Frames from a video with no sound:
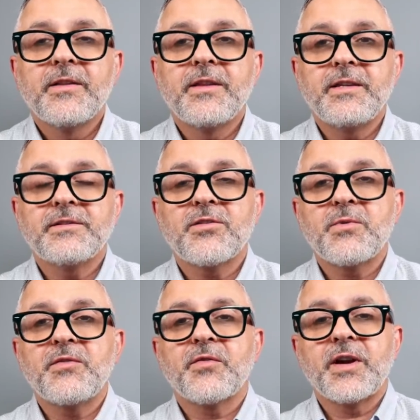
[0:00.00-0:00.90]
these
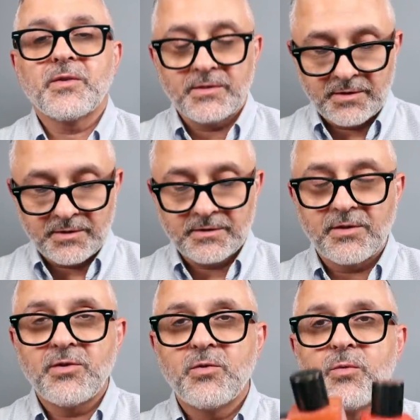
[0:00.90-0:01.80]
three fragrances, the
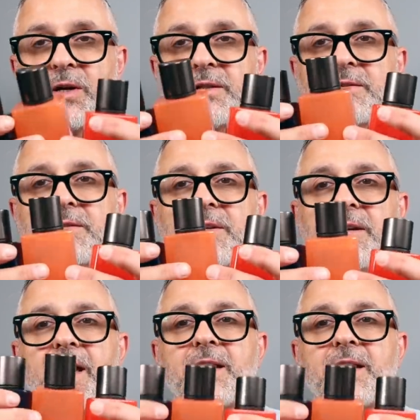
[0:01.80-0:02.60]
new ones, uh,